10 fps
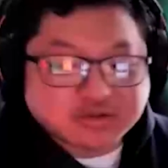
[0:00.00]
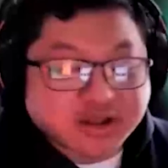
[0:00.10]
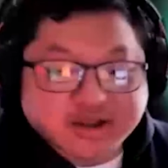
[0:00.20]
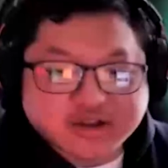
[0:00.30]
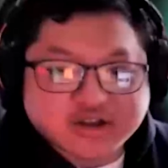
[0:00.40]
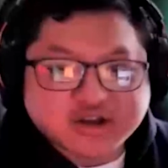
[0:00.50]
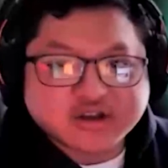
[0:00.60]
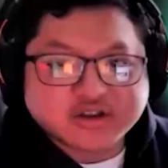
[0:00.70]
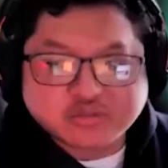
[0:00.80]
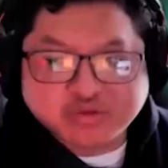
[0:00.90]
like
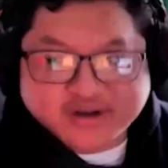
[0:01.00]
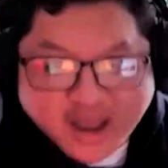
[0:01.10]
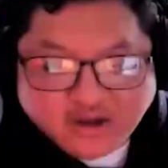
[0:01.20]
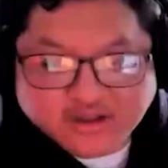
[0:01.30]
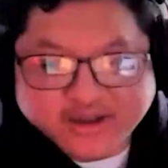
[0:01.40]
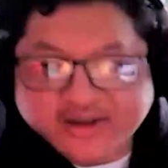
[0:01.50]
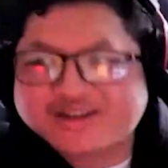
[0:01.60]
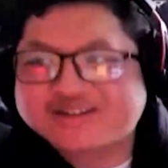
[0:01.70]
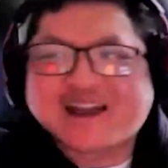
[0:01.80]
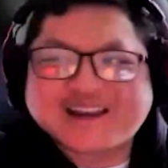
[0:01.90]
you bring out like
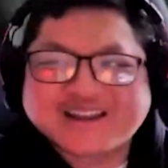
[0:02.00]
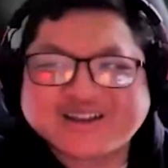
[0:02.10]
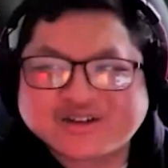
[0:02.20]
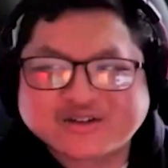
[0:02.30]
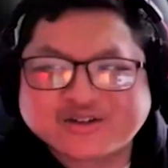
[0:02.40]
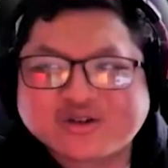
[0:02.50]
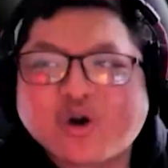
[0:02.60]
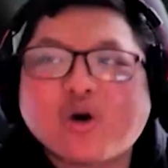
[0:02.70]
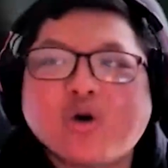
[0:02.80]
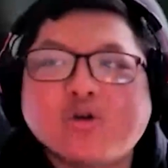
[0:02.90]
I think
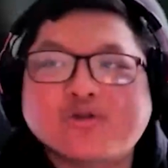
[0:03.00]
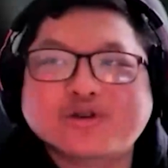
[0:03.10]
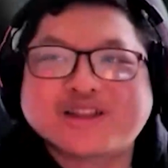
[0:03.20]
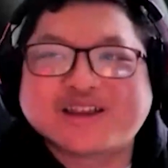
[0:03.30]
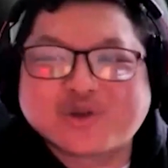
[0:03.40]
over like